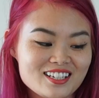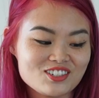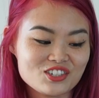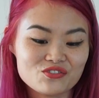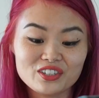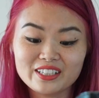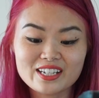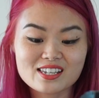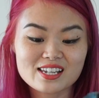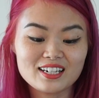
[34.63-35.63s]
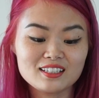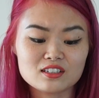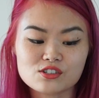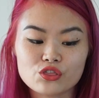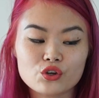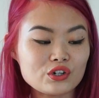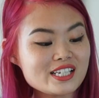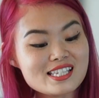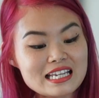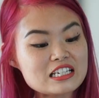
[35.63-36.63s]
It's just really exciting. There's
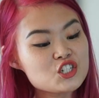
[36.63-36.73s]
36